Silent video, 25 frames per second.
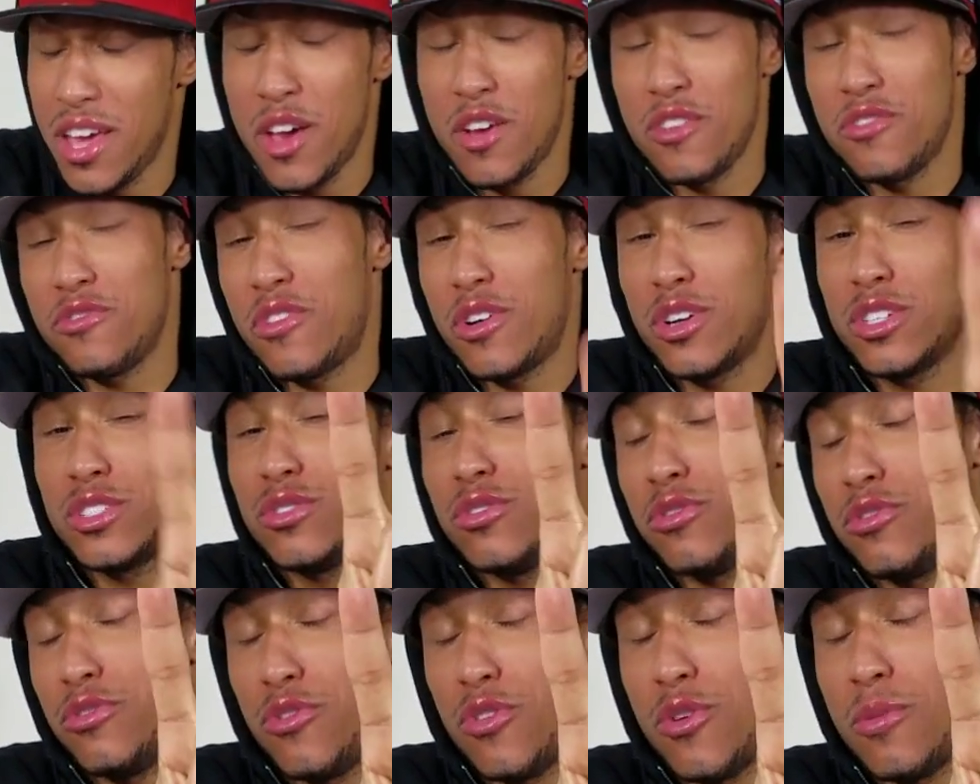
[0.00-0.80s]
First
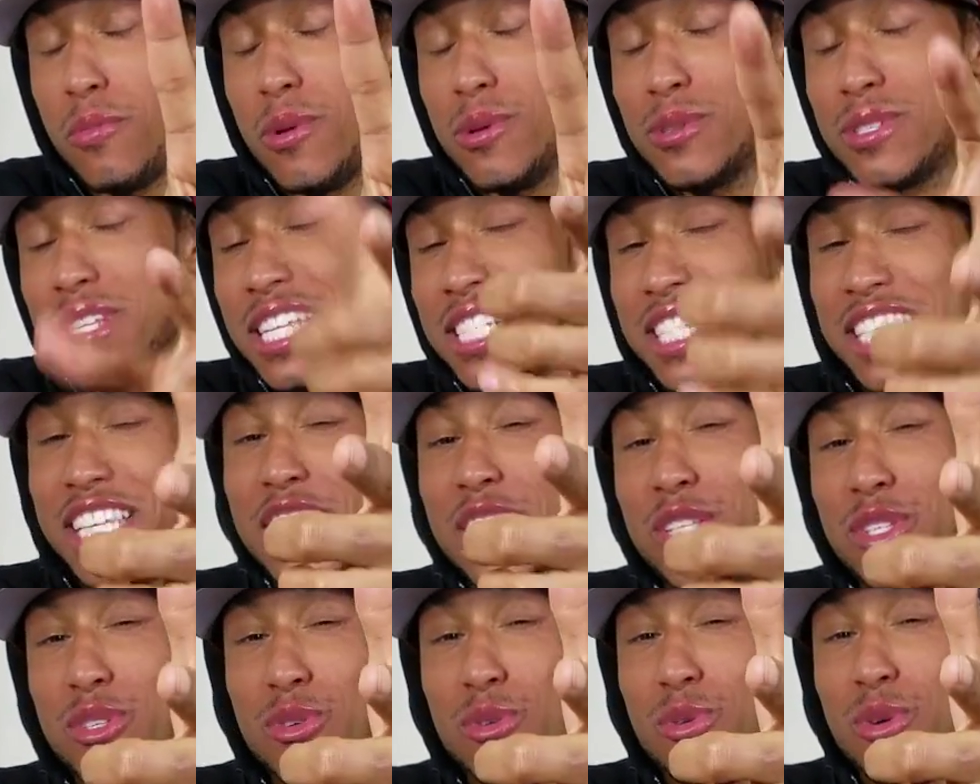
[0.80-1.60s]
and foremost, let's
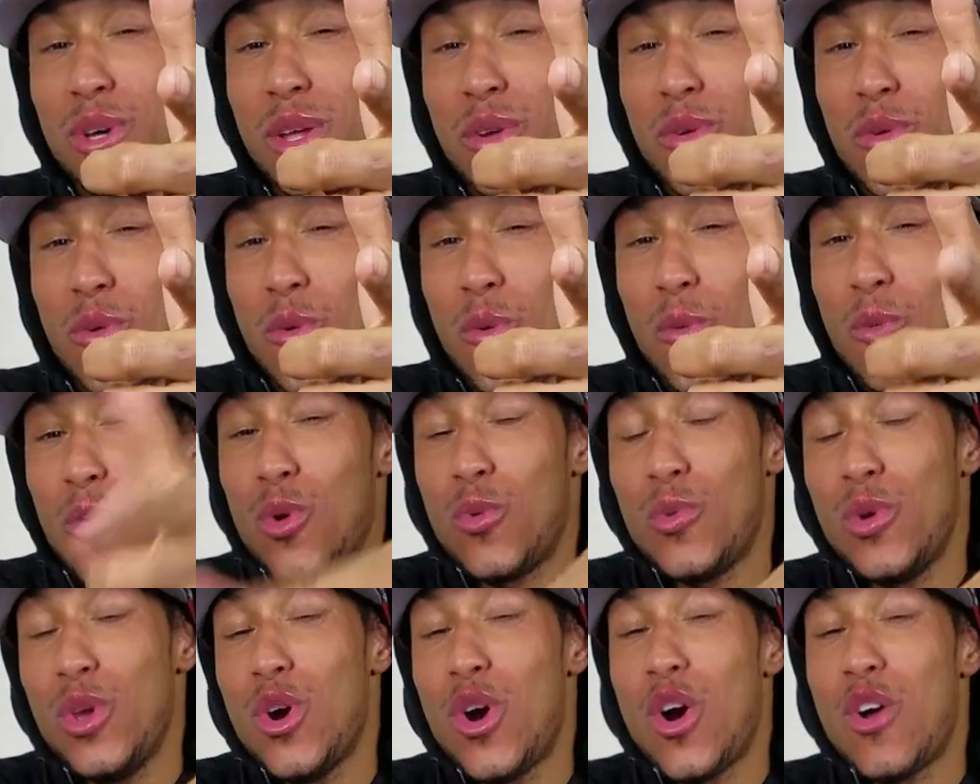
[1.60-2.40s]
get to it. Where
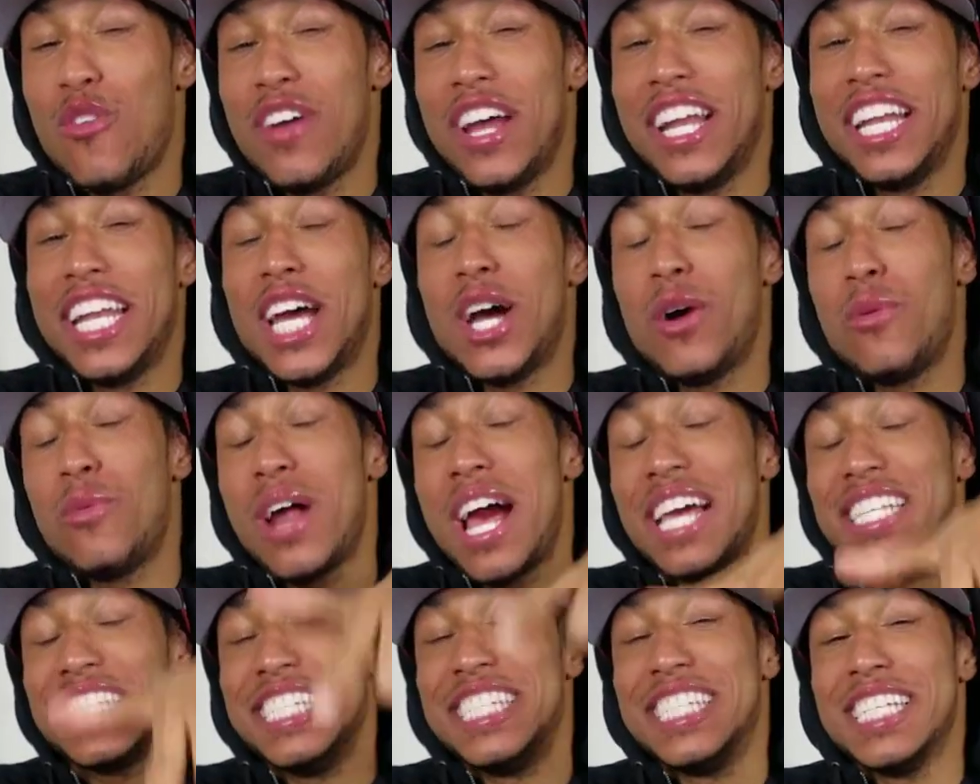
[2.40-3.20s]
we are right now, we're
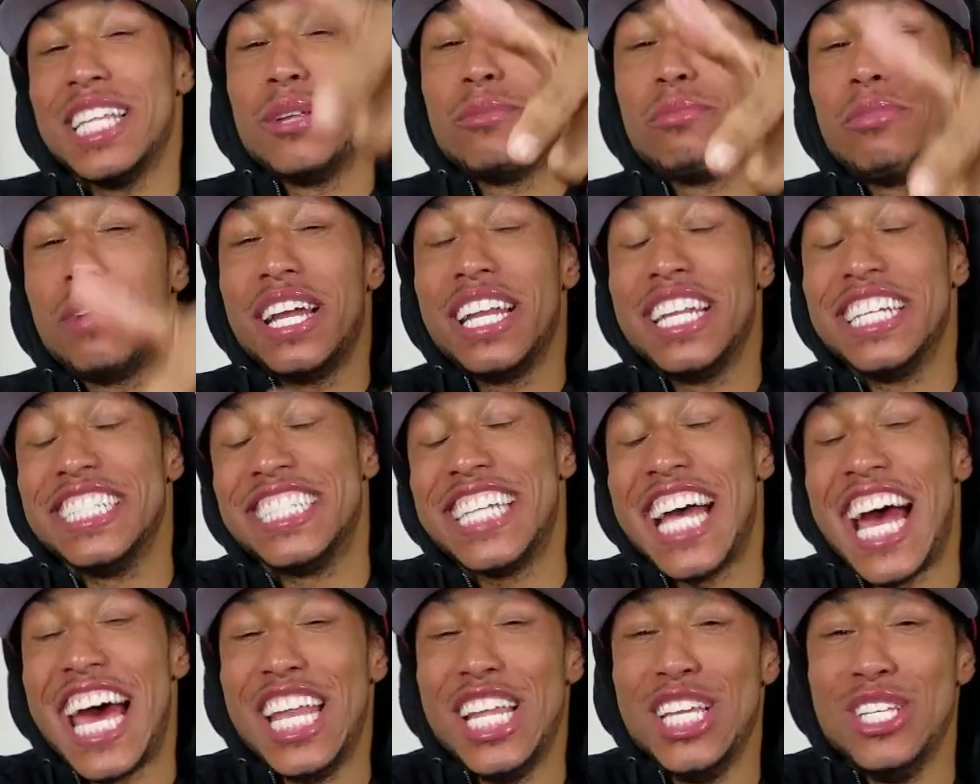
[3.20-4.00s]
actually celebrating the
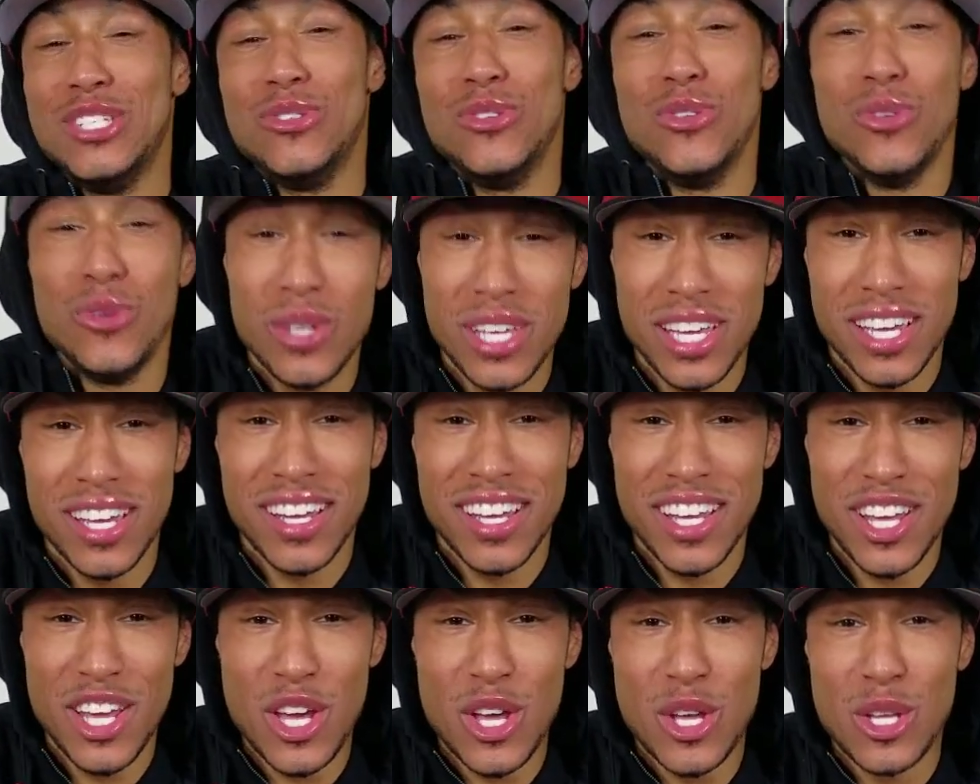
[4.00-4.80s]
Chinese New
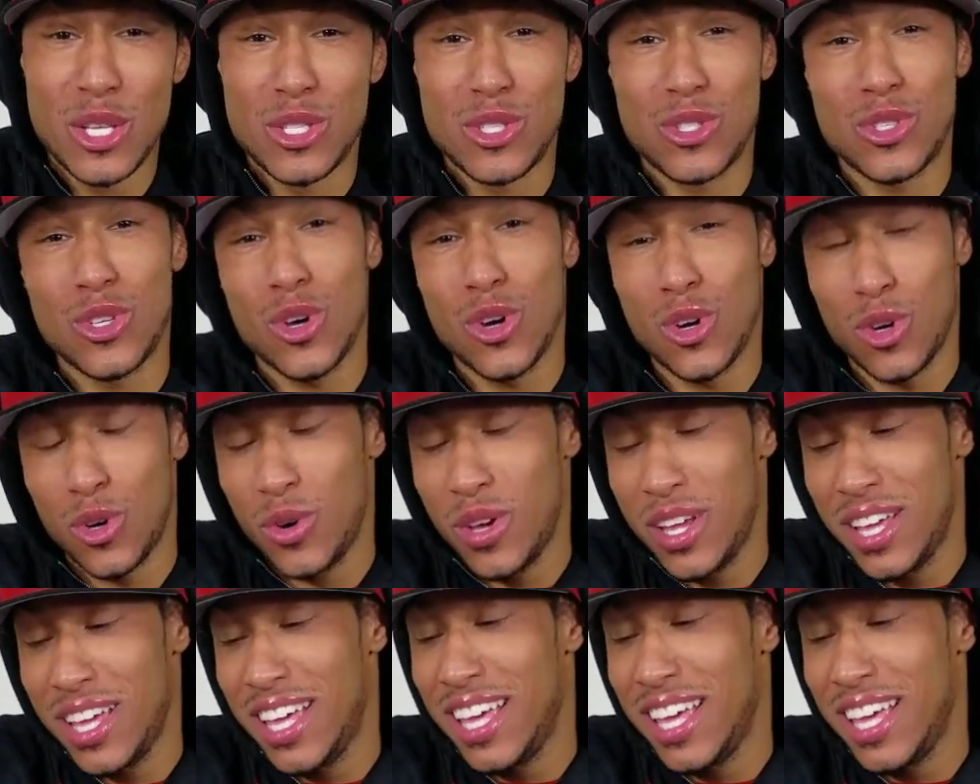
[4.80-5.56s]
Year. So,